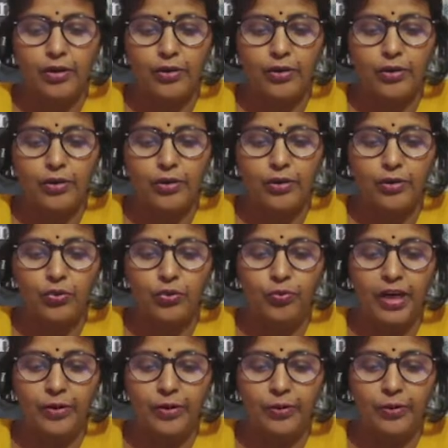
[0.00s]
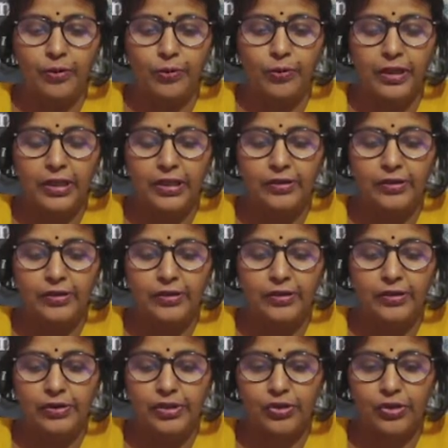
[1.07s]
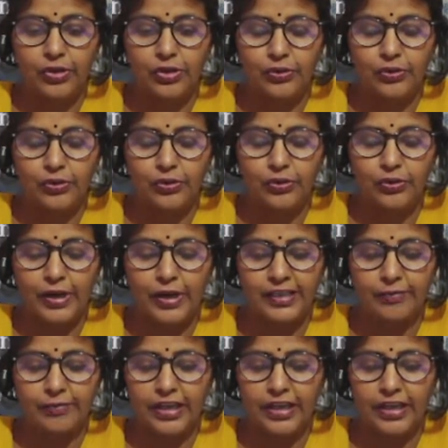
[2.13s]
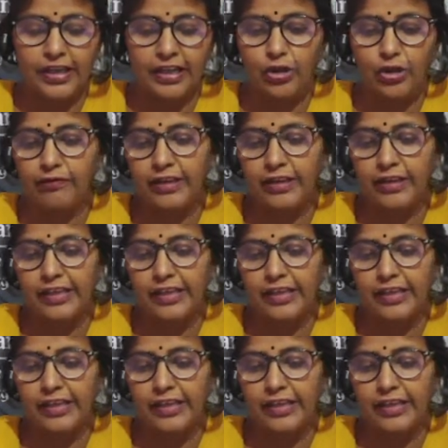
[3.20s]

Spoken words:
through blood only, so it also has metabolic waste.